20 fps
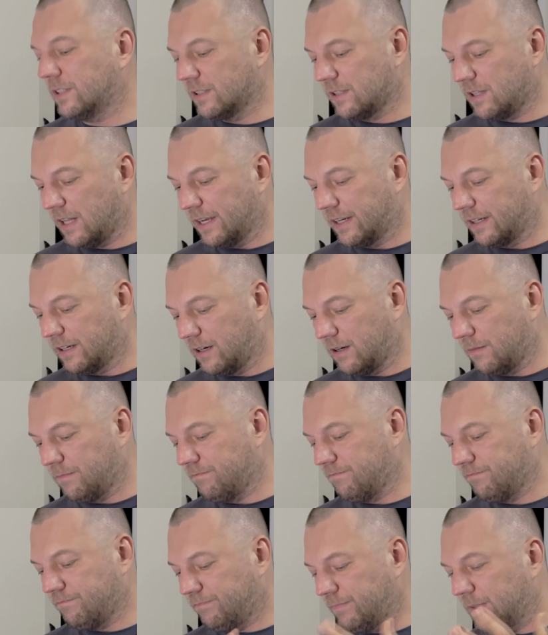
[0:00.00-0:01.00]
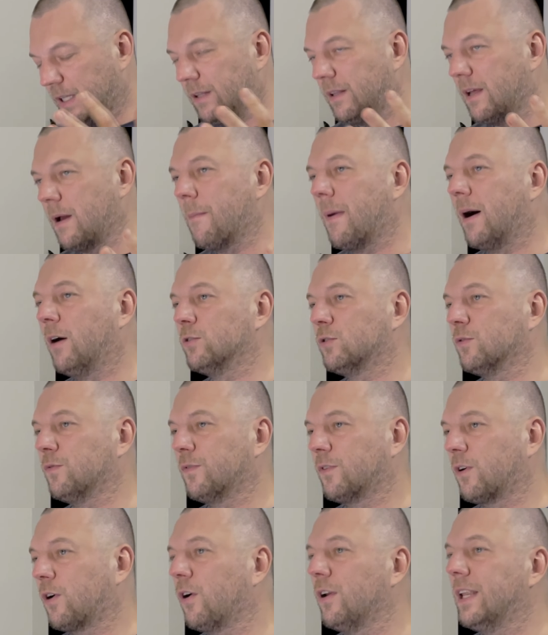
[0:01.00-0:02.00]
It's like a the amount of
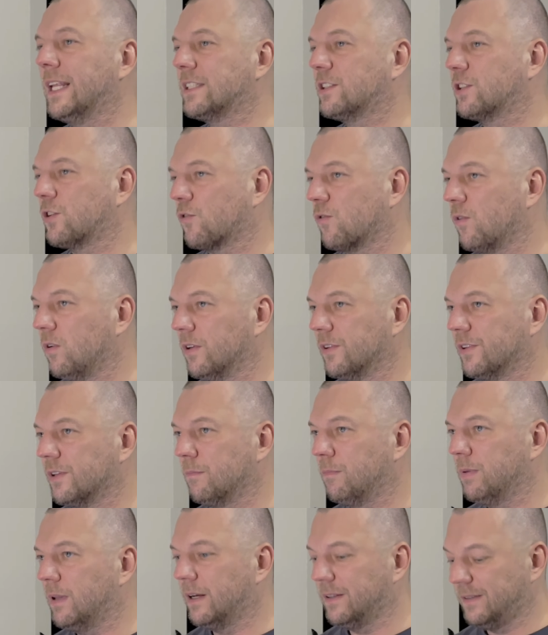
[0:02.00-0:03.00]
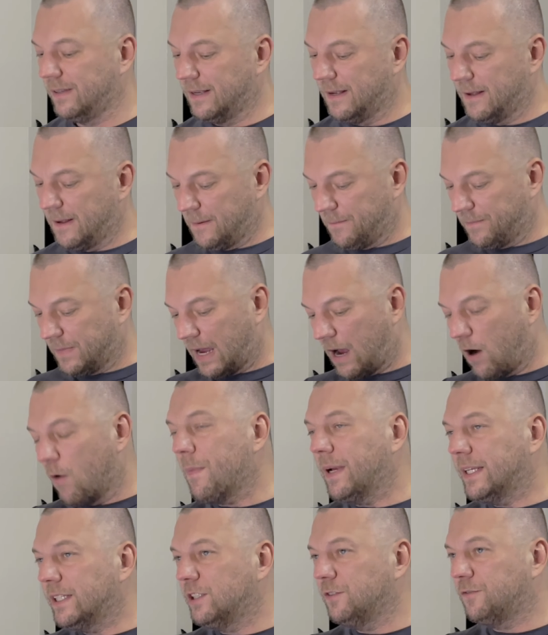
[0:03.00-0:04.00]
cholesterol in the blood, how
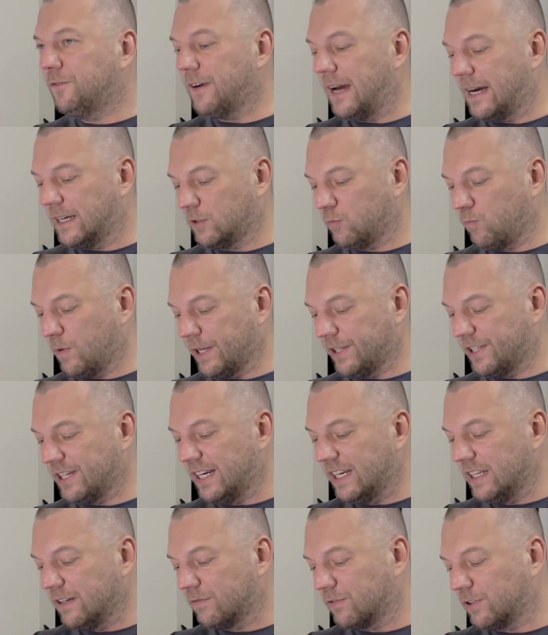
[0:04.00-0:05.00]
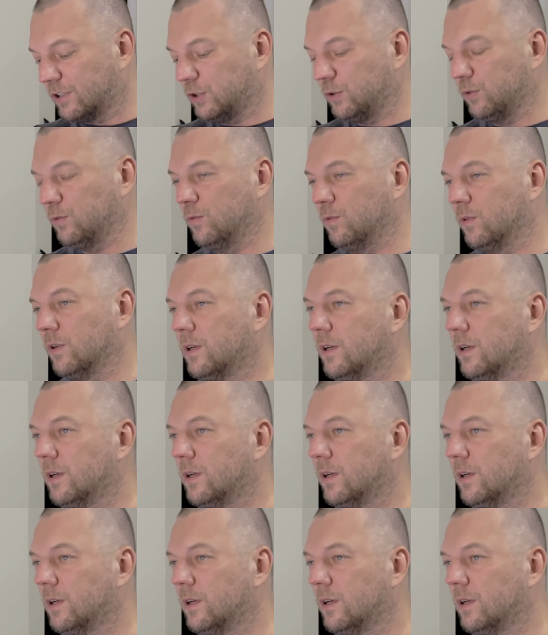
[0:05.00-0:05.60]
many defects we deliver to